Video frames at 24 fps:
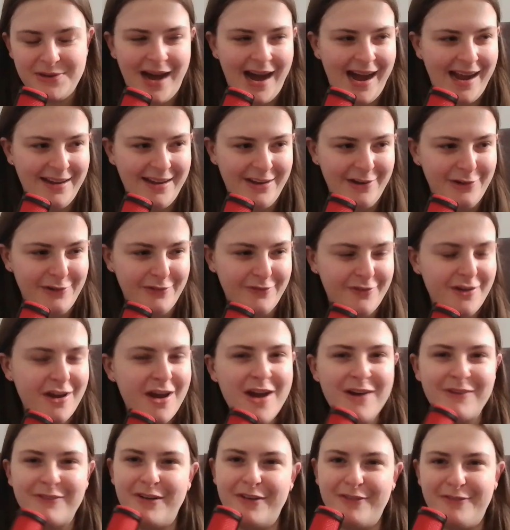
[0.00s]
kind of
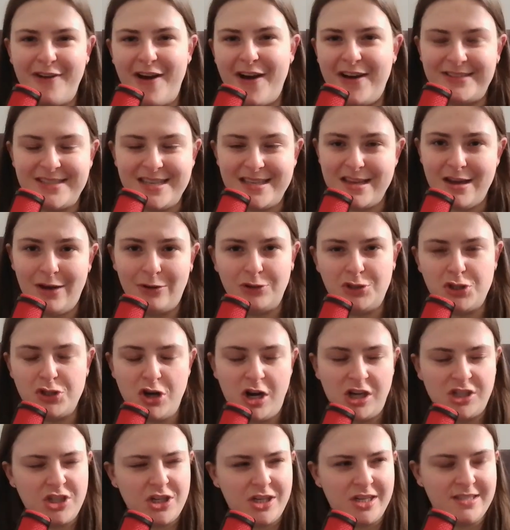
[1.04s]
revert to the old
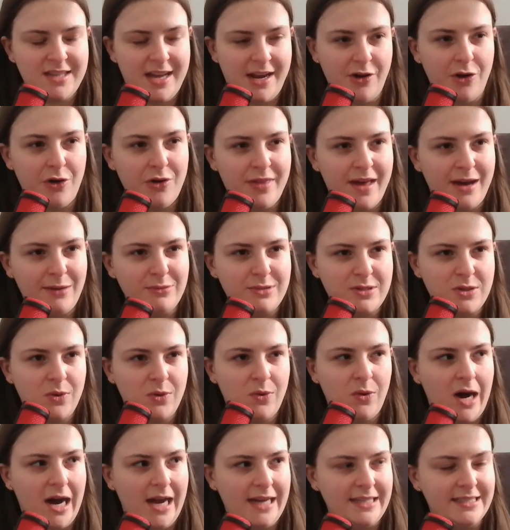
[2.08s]
structure because I know that was
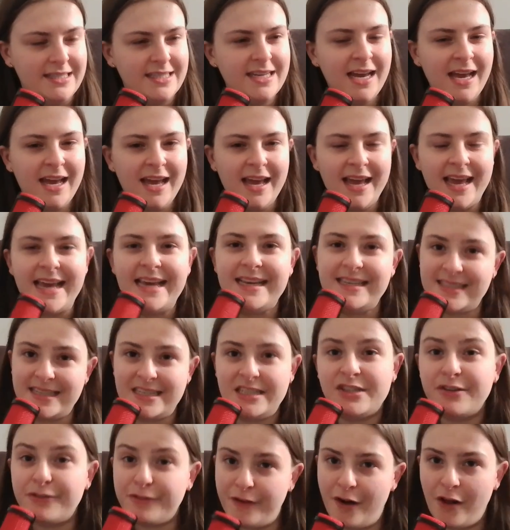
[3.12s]
quite easy
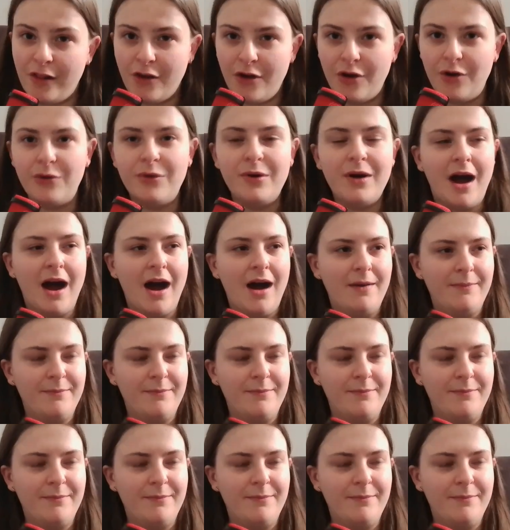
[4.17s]
to follow.